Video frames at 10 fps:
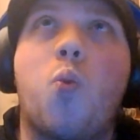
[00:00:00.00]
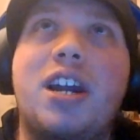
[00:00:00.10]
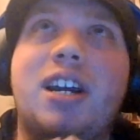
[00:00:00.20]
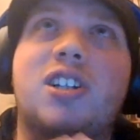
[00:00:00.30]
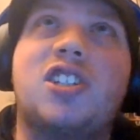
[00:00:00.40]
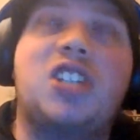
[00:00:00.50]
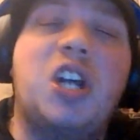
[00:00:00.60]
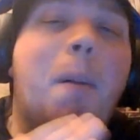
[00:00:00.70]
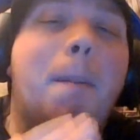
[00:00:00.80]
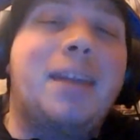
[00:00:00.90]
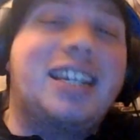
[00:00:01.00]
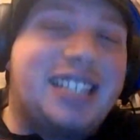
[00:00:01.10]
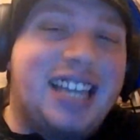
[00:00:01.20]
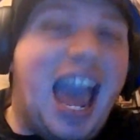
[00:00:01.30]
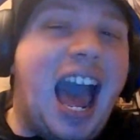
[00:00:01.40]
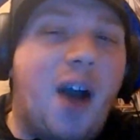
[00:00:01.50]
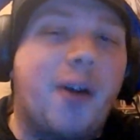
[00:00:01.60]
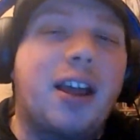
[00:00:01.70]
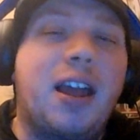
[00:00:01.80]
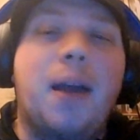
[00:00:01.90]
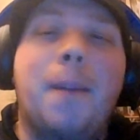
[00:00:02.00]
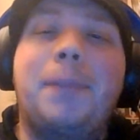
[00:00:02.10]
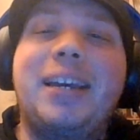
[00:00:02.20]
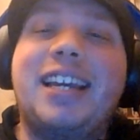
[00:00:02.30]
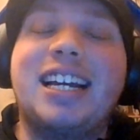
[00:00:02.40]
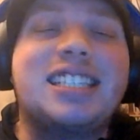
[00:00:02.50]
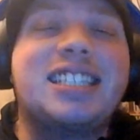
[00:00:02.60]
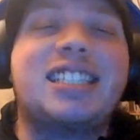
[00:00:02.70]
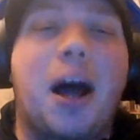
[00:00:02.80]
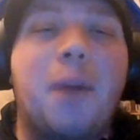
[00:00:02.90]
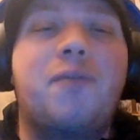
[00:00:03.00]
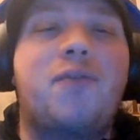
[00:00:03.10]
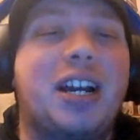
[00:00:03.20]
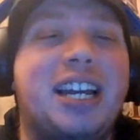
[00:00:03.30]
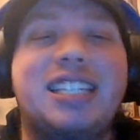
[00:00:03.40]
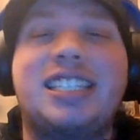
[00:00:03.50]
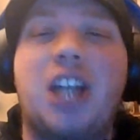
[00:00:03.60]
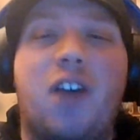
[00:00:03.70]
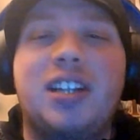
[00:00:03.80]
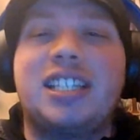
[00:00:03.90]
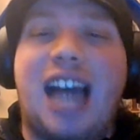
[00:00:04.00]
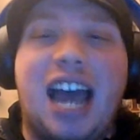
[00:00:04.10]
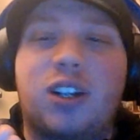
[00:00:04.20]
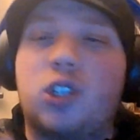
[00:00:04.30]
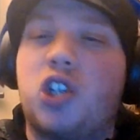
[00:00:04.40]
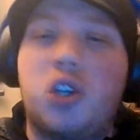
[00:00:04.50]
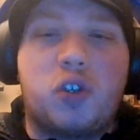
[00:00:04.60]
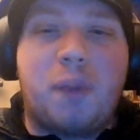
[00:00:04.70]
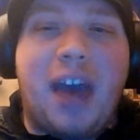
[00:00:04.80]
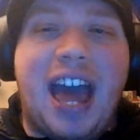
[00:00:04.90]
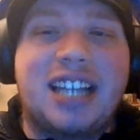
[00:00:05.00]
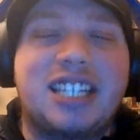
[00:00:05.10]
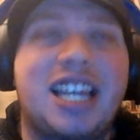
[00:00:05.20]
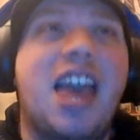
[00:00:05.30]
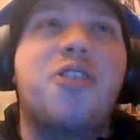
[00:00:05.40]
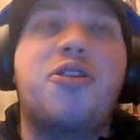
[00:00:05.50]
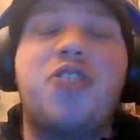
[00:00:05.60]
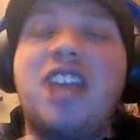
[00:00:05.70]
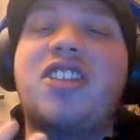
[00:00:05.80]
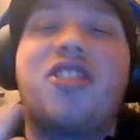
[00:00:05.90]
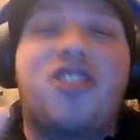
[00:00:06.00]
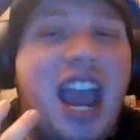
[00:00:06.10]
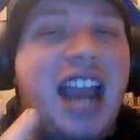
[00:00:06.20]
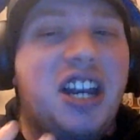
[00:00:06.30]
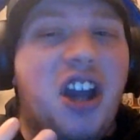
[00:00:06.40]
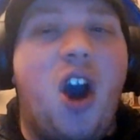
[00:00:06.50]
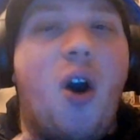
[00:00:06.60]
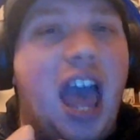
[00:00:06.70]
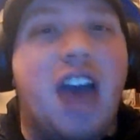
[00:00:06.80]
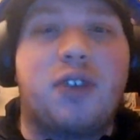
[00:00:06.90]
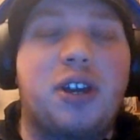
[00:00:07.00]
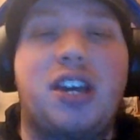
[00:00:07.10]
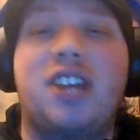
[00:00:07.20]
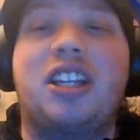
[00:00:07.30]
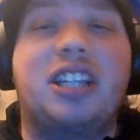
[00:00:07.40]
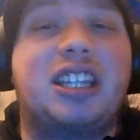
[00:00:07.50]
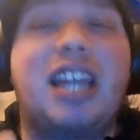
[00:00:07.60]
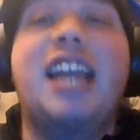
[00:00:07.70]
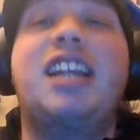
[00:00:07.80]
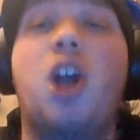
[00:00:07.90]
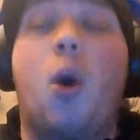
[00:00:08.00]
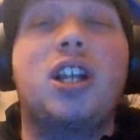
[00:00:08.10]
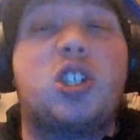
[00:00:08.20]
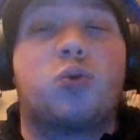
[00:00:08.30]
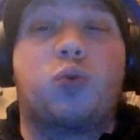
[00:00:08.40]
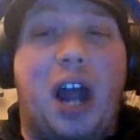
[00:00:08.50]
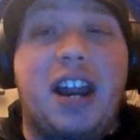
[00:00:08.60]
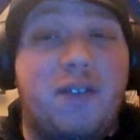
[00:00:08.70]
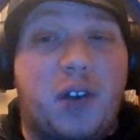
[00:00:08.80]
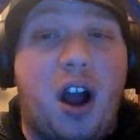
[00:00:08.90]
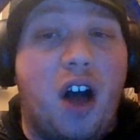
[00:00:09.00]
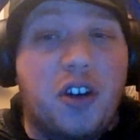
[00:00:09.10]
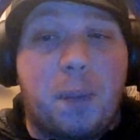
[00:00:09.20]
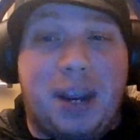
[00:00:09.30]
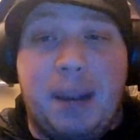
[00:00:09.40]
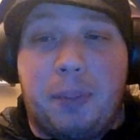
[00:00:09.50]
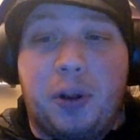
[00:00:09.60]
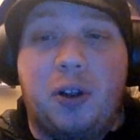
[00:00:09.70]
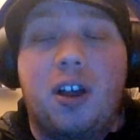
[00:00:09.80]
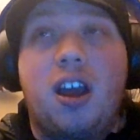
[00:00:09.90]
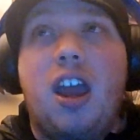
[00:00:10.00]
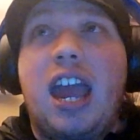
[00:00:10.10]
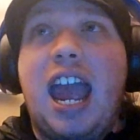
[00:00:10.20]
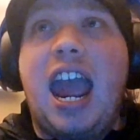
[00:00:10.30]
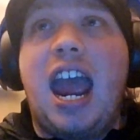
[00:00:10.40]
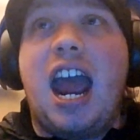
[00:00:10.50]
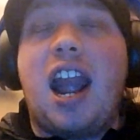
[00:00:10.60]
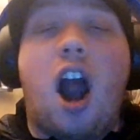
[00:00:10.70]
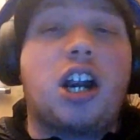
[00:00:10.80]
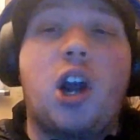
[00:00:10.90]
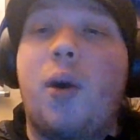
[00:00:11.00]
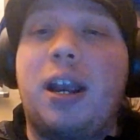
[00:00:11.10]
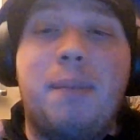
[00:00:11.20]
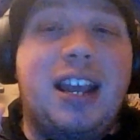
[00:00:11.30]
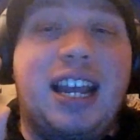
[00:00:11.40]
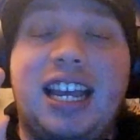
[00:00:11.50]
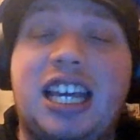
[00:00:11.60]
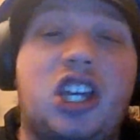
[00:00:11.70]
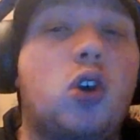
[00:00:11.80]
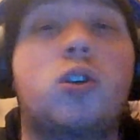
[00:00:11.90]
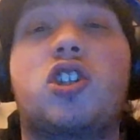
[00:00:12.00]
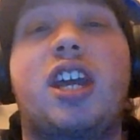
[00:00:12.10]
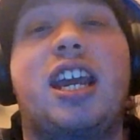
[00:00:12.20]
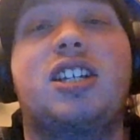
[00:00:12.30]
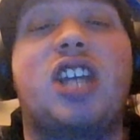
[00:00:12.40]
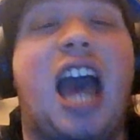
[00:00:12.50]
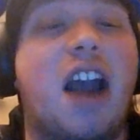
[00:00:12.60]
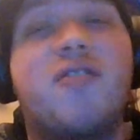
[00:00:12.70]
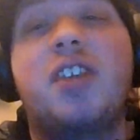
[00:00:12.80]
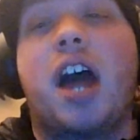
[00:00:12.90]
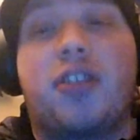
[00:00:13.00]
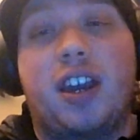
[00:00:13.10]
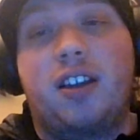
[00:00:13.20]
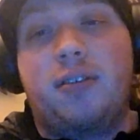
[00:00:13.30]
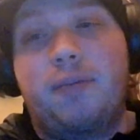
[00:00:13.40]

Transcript: we are still missing out because some fucking self-entitled douchebags think that they know everything, think that they know what's right for other people, and are going and making huge things out of nothing.